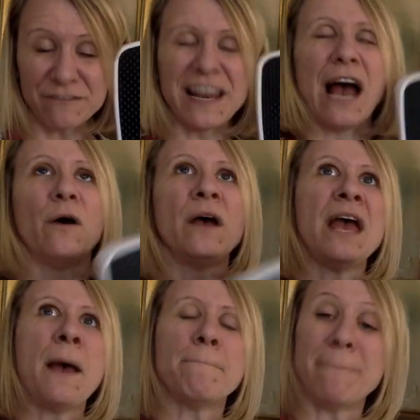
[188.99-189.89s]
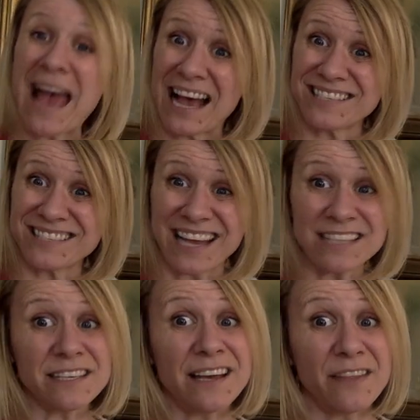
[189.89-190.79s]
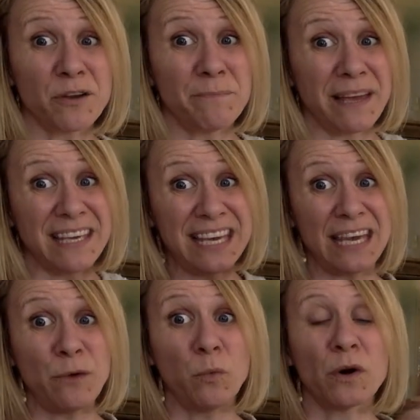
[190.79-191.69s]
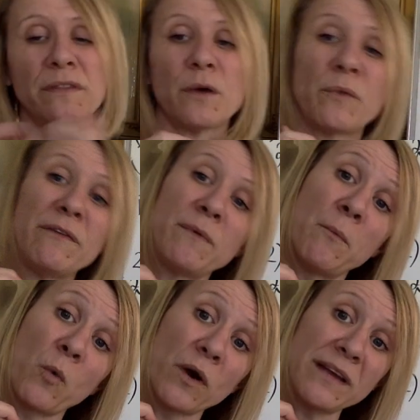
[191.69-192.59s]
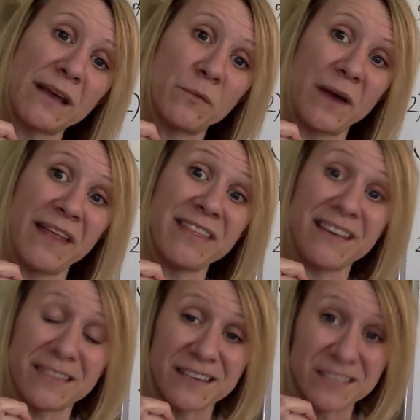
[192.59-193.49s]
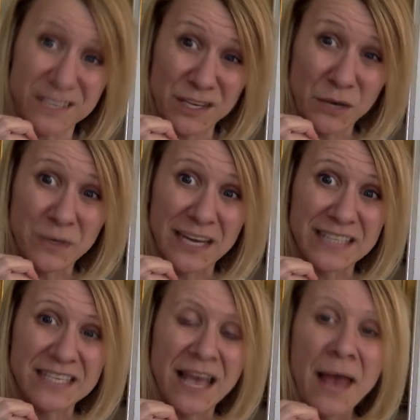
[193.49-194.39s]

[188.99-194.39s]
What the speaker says: Now, mass, that's another big key word that we've been working with in this unit.